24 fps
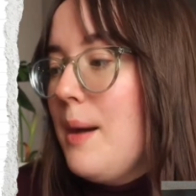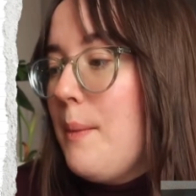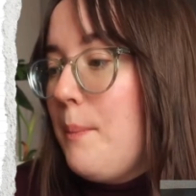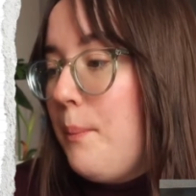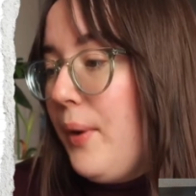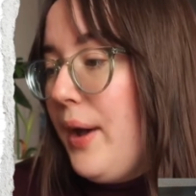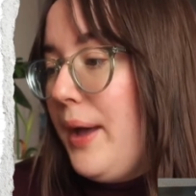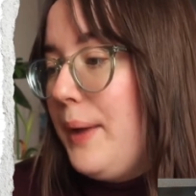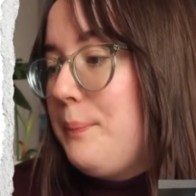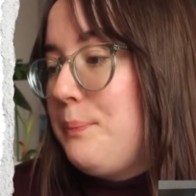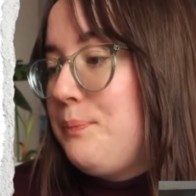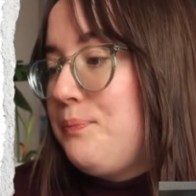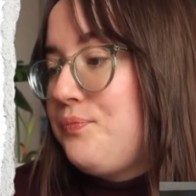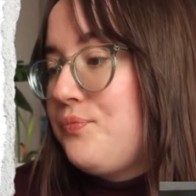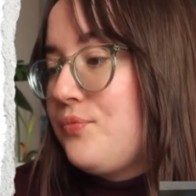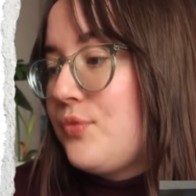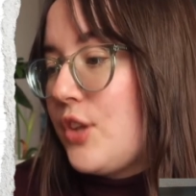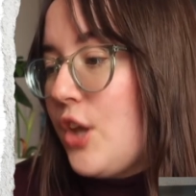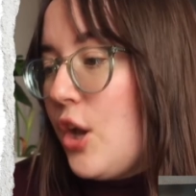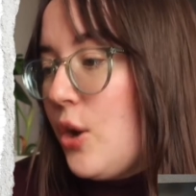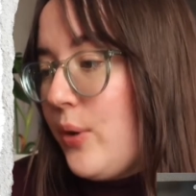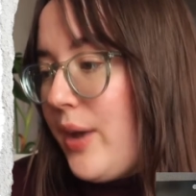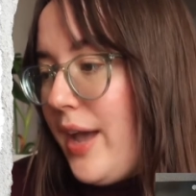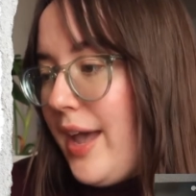But
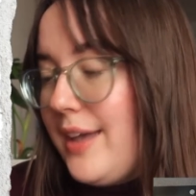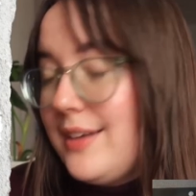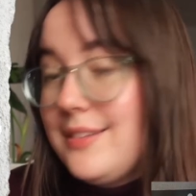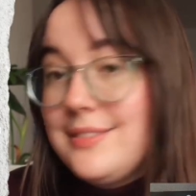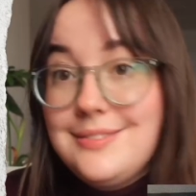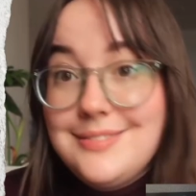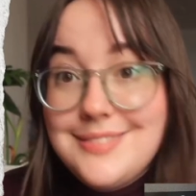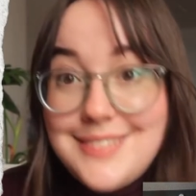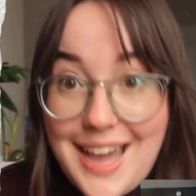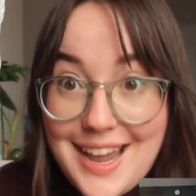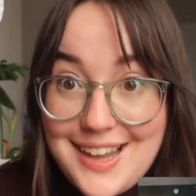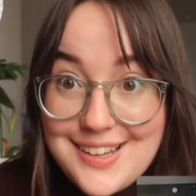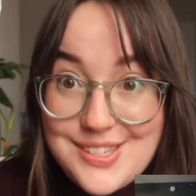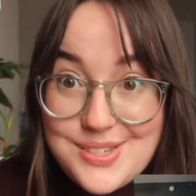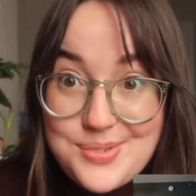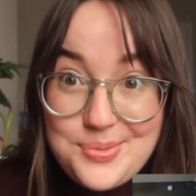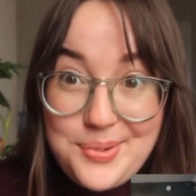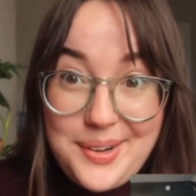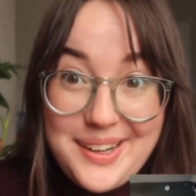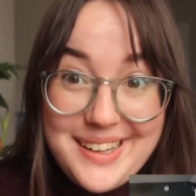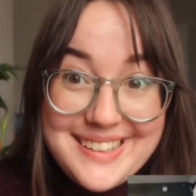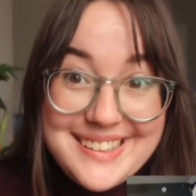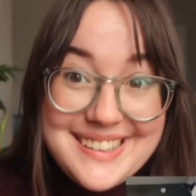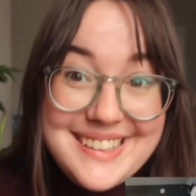okay, last
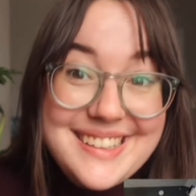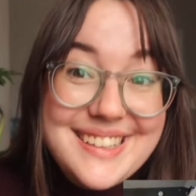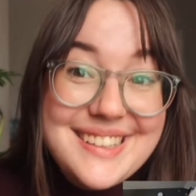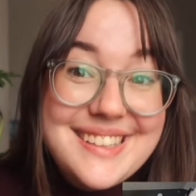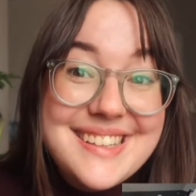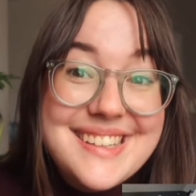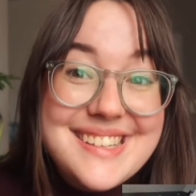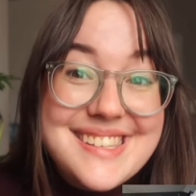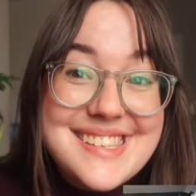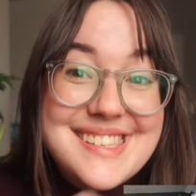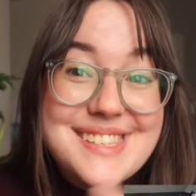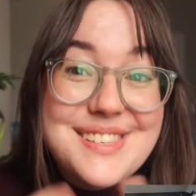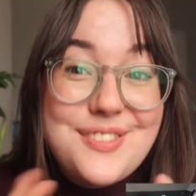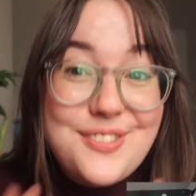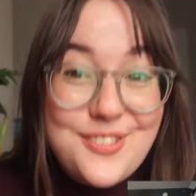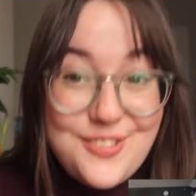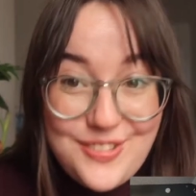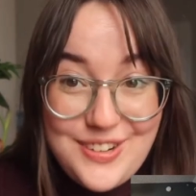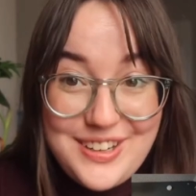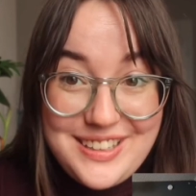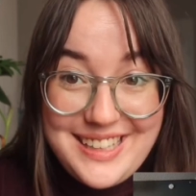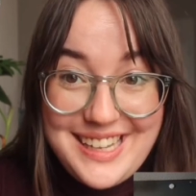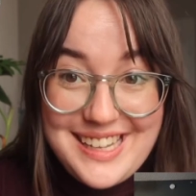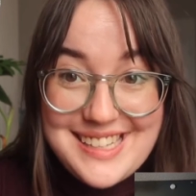one. This is
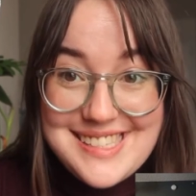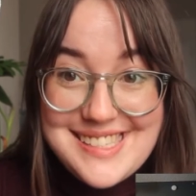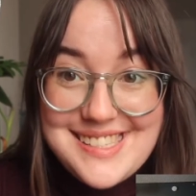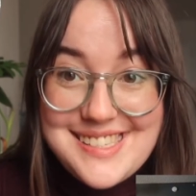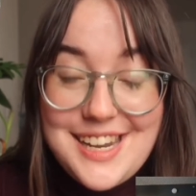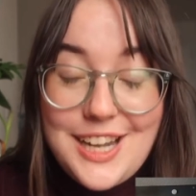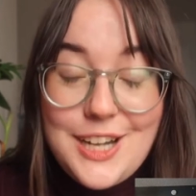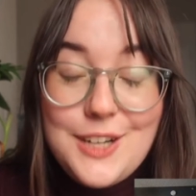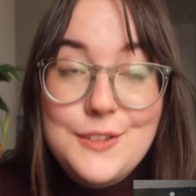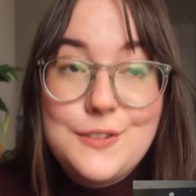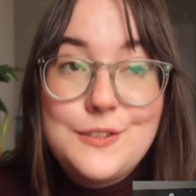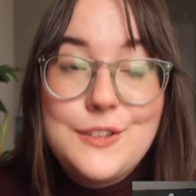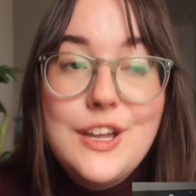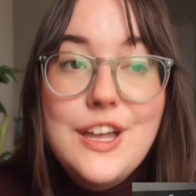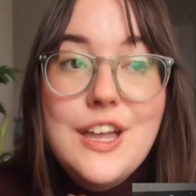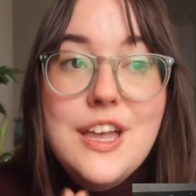freelance stuff.